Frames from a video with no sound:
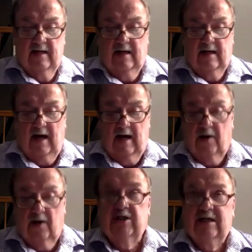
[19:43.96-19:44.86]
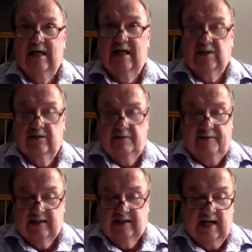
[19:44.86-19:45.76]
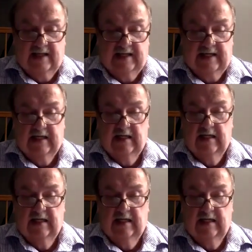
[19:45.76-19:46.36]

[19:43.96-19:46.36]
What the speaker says: or she says she repents nothing.